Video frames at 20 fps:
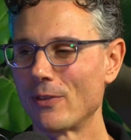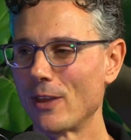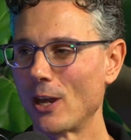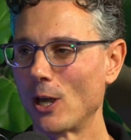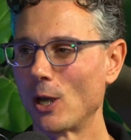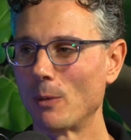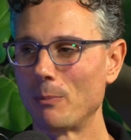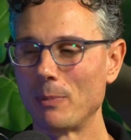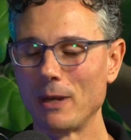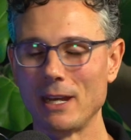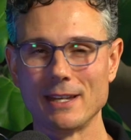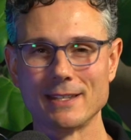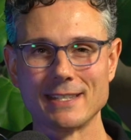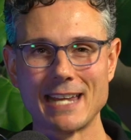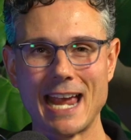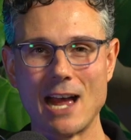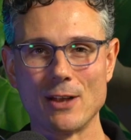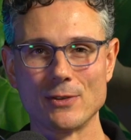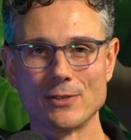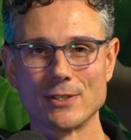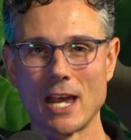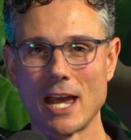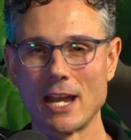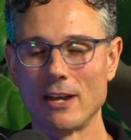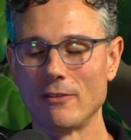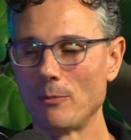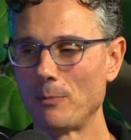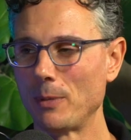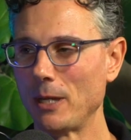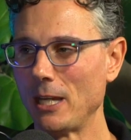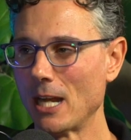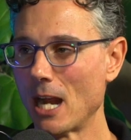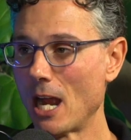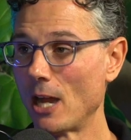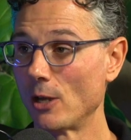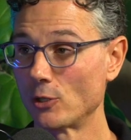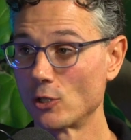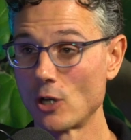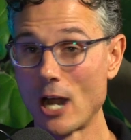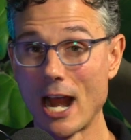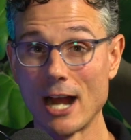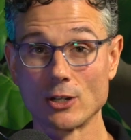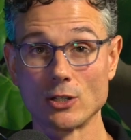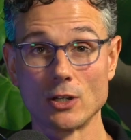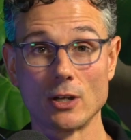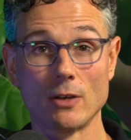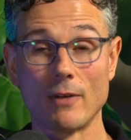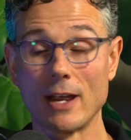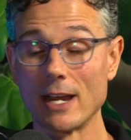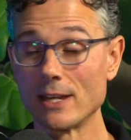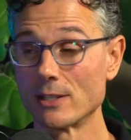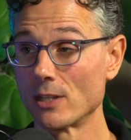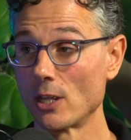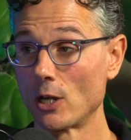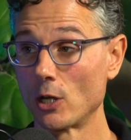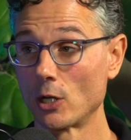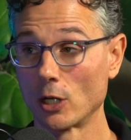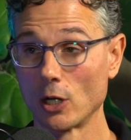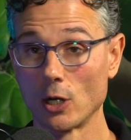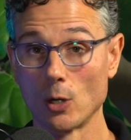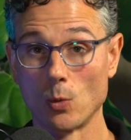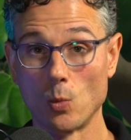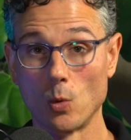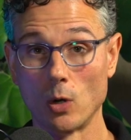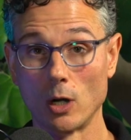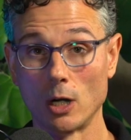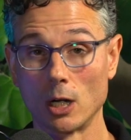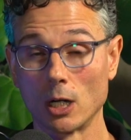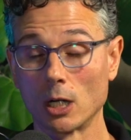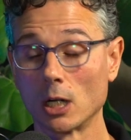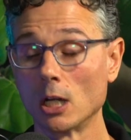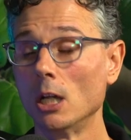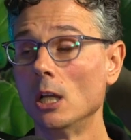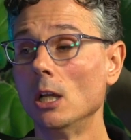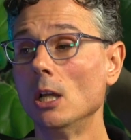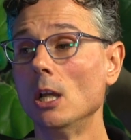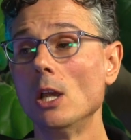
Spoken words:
therapies outside of a penile traction device that are going to work.